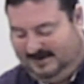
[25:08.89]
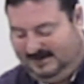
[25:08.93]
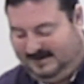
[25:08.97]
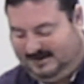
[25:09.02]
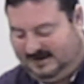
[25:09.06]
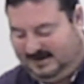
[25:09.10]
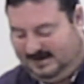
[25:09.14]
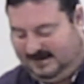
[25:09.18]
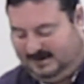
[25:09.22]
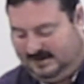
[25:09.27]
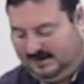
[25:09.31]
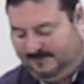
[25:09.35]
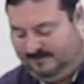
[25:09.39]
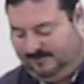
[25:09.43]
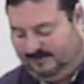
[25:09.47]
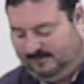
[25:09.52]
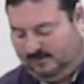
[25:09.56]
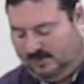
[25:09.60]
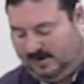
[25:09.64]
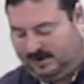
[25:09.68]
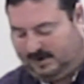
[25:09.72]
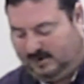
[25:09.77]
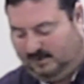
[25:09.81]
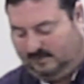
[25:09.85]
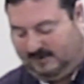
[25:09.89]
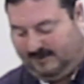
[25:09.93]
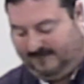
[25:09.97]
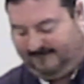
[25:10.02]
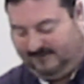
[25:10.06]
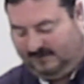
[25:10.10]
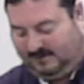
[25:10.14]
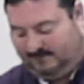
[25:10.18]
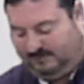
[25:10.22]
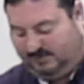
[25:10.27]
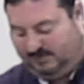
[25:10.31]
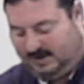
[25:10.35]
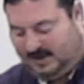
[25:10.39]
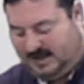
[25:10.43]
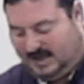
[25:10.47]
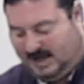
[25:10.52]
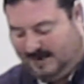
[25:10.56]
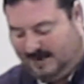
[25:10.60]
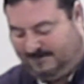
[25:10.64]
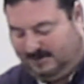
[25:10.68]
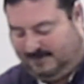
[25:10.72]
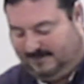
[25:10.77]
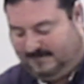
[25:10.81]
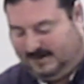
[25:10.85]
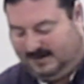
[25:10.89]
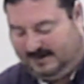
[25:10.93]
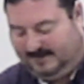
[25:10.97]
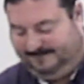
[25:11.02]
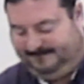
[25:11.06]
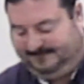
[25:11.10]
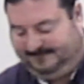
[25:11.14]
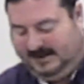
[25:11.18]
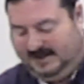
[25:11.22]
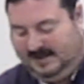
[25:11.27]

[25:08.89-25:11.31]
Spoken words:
You end up walking away feeling pretty happy about it.